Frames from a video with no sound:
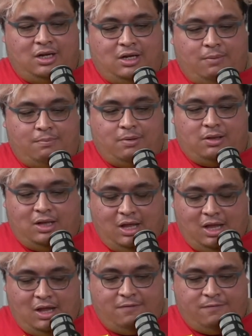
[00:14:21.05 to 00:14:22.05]
and I
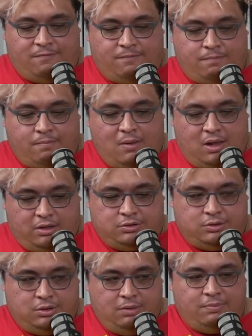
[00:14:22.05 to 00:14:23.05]

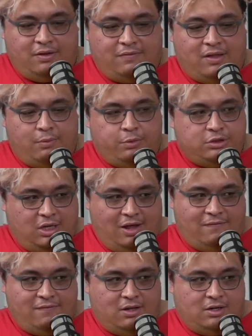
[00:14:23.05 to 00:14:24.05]
truly believe that we should
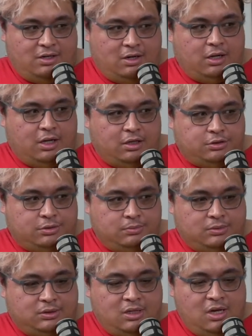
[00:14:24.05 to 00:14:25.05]
have that in our
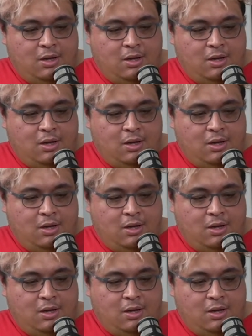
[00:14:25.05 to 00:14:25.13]
classrooms,